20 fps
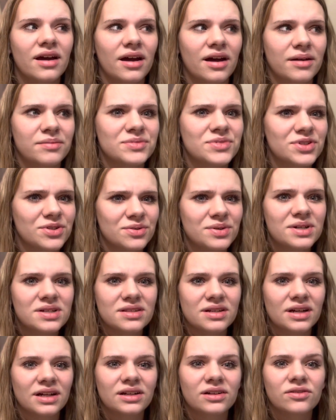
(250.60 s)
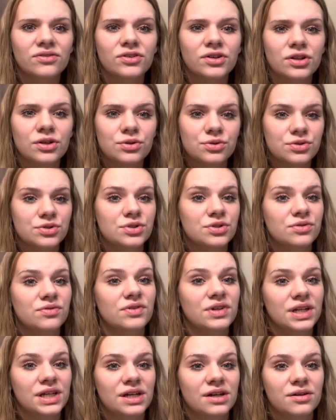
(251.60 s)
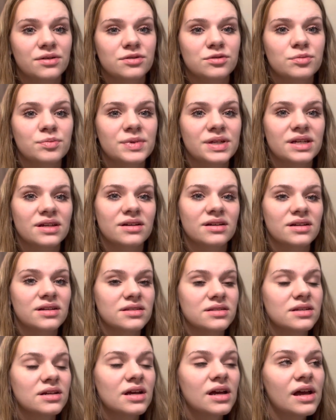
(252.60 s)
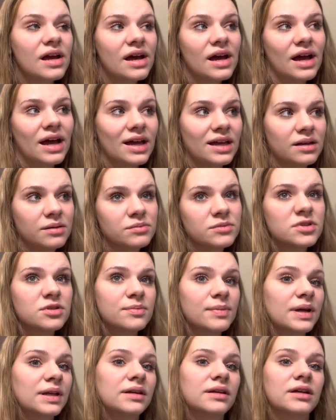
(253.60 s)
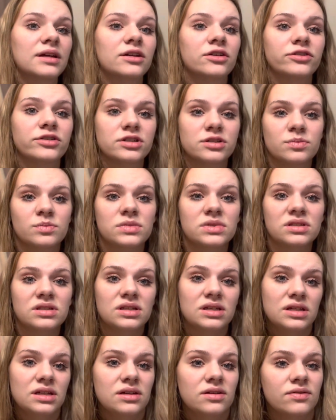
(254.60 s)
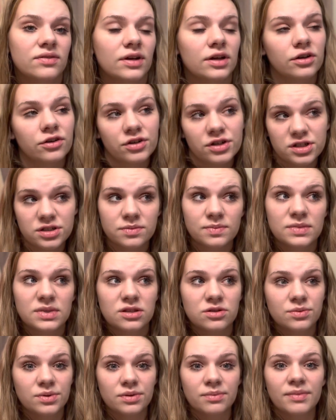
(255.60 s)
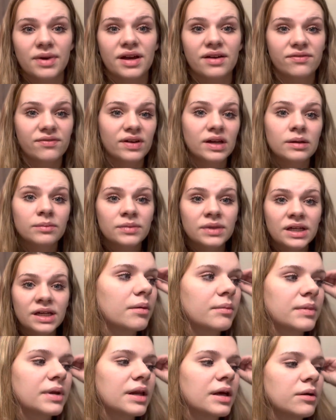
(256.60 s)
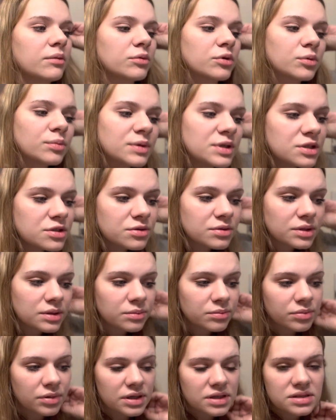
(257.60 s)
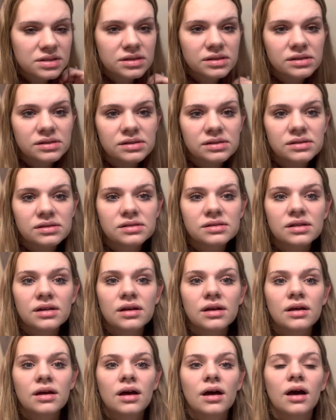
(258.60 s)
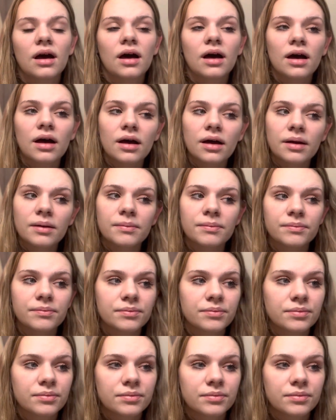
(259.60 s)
I'm so excited for those two videos because I am spending Christmas Eve and Christmas with my family and I will be doing presents um,